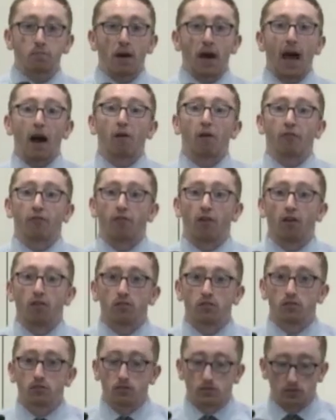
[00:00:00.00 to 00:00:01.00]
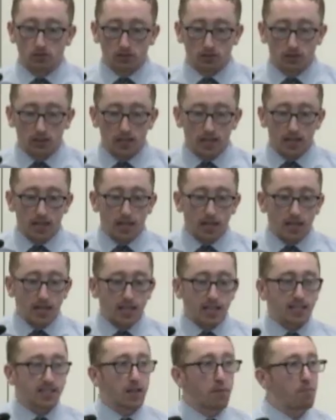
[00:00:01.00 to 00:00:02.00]
powerful
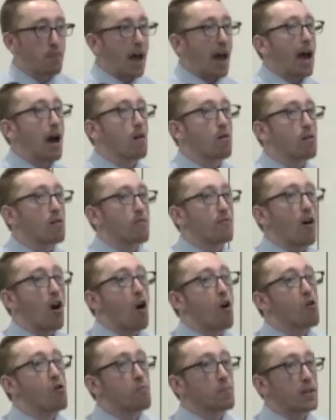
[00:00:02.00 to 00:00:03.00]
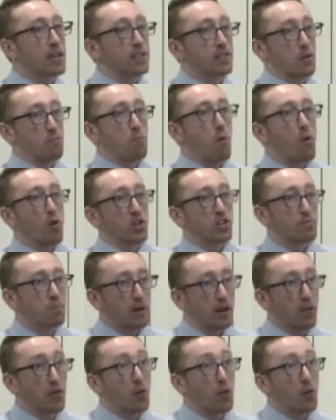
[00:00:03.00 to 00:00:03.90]
is the power of OMB's apportionment